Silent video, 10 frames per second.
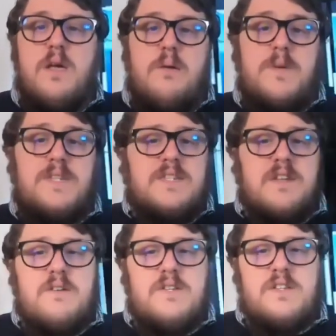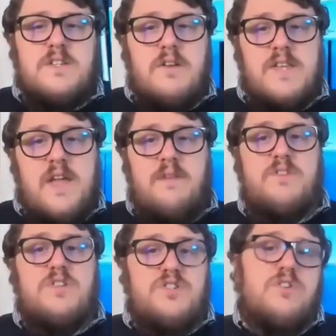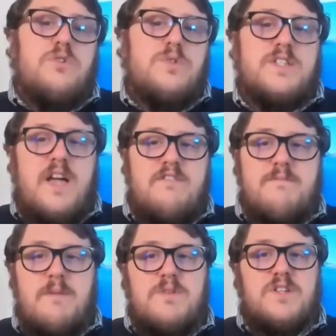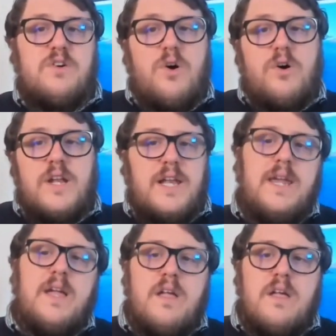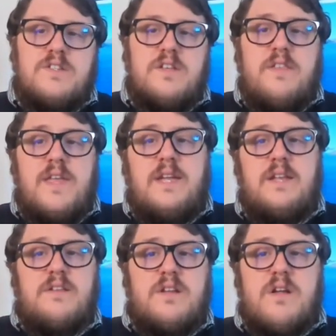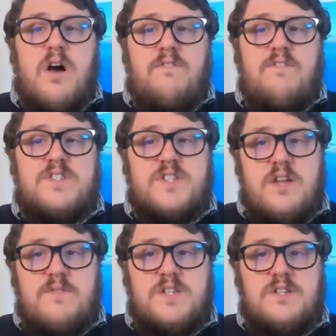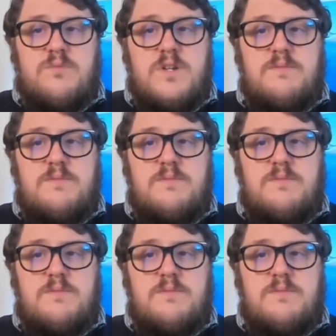Business owners are going to have to juggle staff members accordingly so that they can offer services which